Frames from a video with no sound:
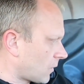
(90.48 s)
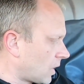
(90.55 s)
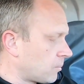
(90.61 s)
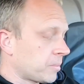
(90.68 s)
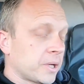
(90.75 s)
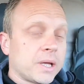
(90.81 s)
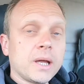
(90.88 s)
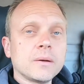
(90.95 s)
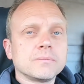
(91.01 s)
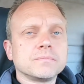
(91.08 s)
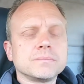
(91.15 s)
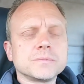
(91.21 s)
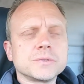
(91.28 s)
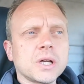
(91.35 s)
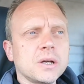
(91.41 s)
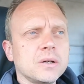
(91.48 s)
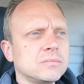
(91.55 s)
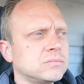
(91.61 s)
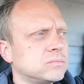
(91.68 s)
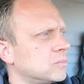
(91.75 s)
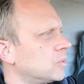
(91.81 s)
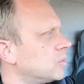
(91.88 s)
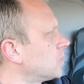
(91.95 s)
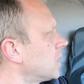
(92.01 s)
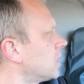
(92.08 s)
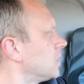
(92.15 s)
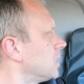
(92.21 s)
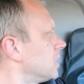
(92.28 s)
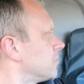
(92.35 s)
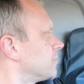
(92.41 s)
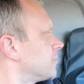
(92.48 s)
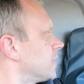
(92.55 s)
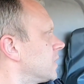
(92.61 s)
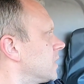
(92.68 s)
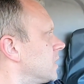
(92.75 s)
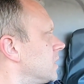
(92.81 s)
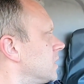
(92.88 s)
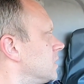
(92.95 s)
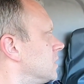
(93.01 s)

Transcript: But yeah, so we'll go and have a